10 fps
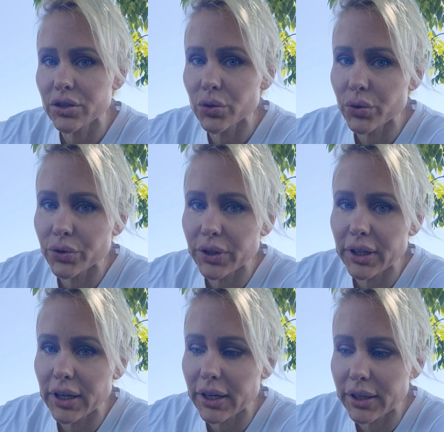into
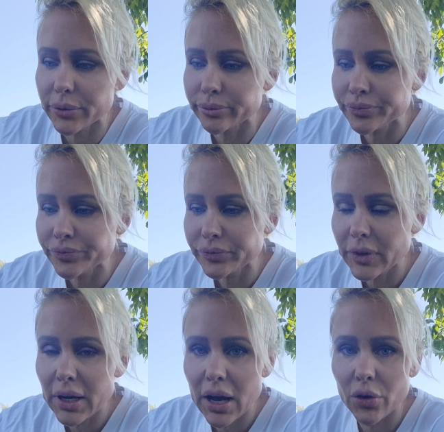like a
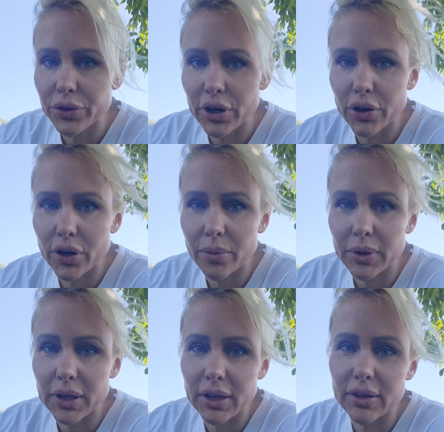healthcare
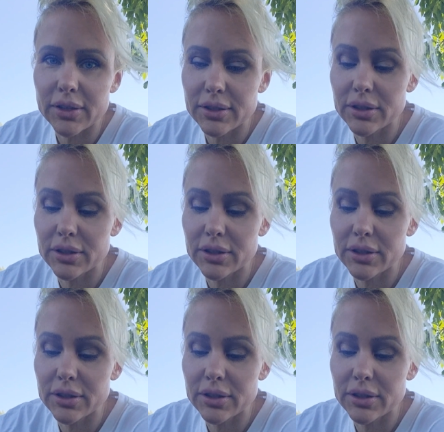company and they